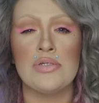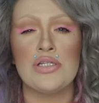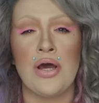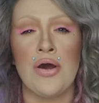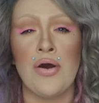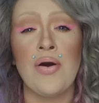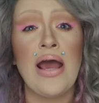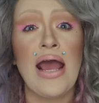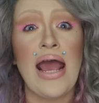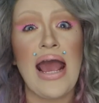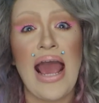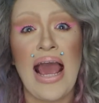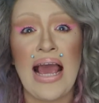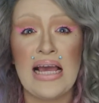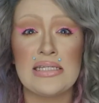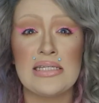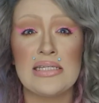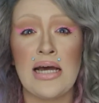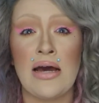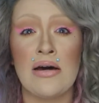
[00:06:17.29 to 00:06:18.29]
So
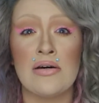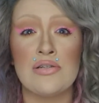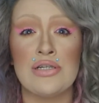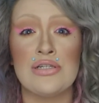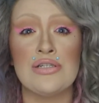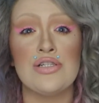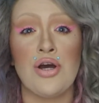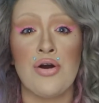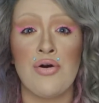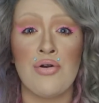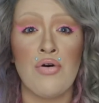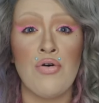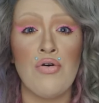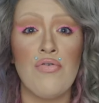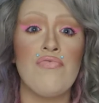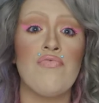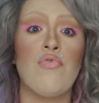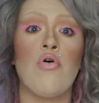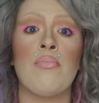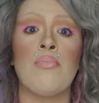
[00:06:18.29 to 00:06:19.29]
8 styles in
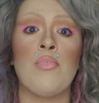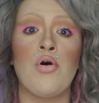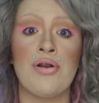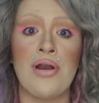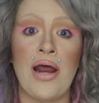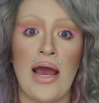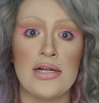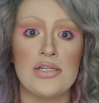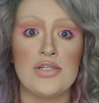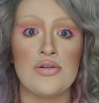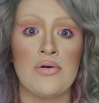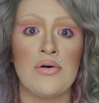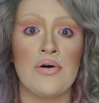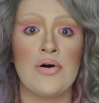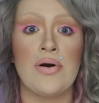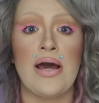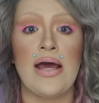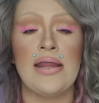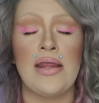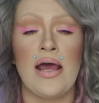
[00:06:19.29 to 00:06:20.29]
total, 4 more
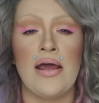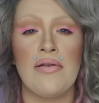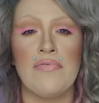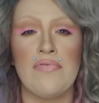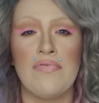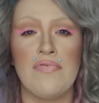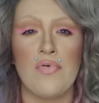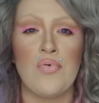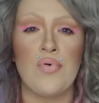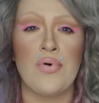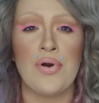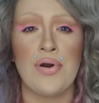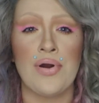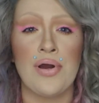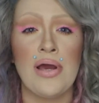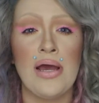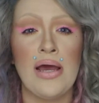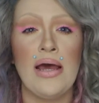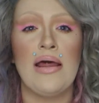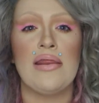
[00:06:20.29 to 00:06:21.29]
natural, and then
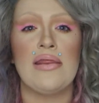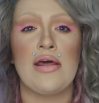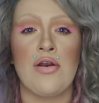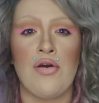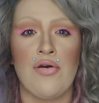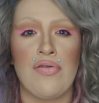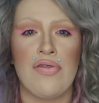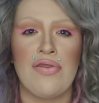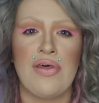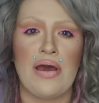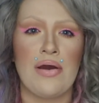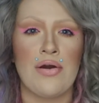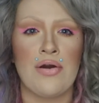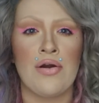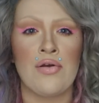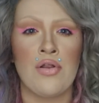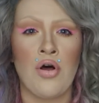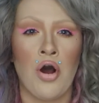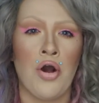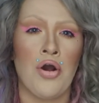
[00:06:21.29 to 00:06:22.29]
4 that are
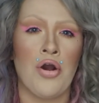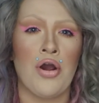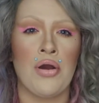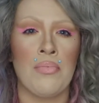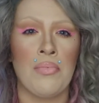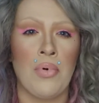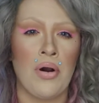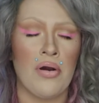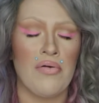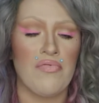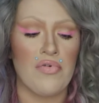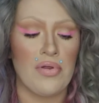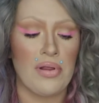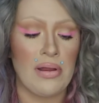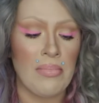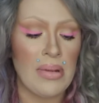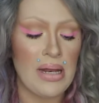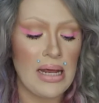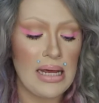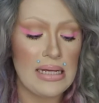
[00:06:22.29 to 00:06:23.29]
thicker, longer, more
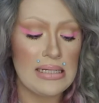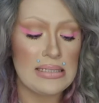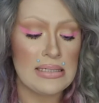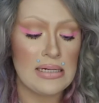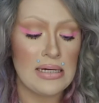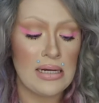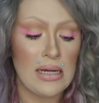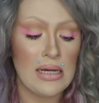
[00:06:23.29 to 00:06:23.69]
voluminous.